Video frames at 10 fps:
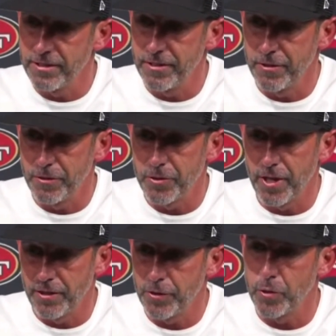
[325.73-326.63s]
You know, you
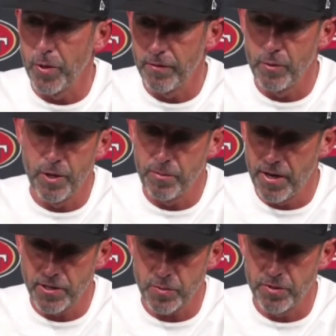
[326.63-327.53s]
try to look through every way
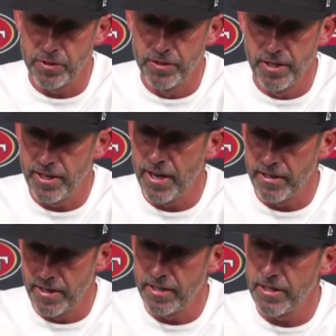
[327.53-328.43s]
possible on how
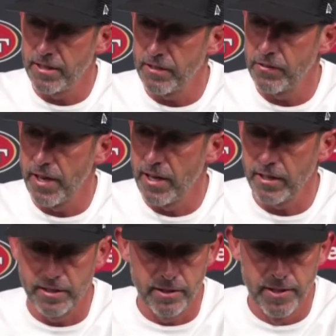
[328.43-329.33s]
to not take the
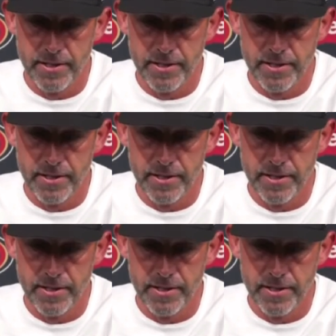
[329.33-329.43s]
sack, and